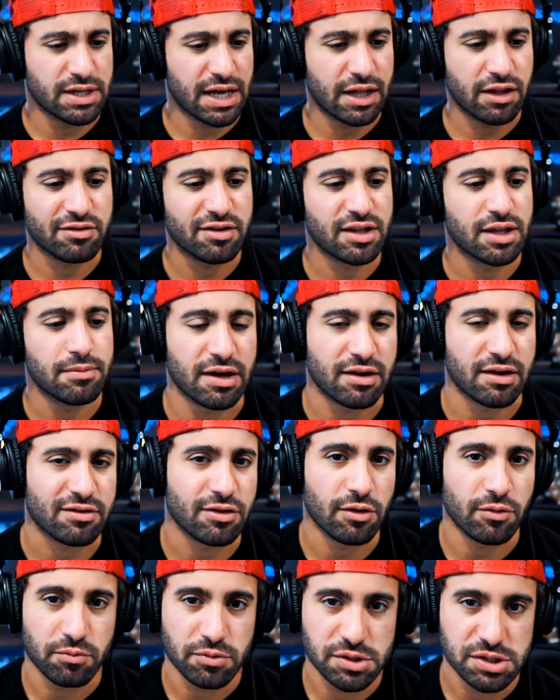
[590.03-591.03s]
Taylor's in the mix,
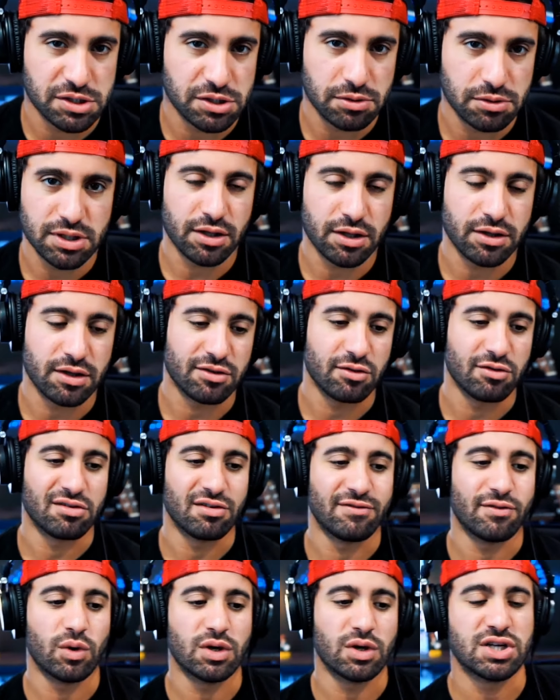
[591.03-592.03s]
so she'll be on there soon. So,
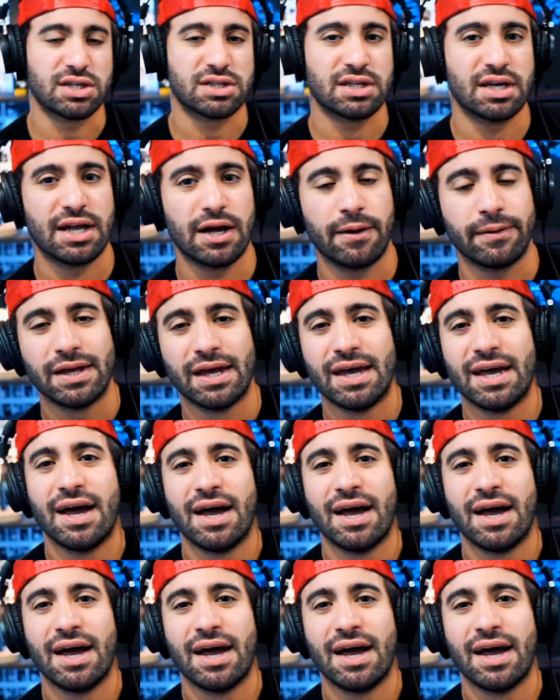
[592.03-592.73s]
if you want to check that out,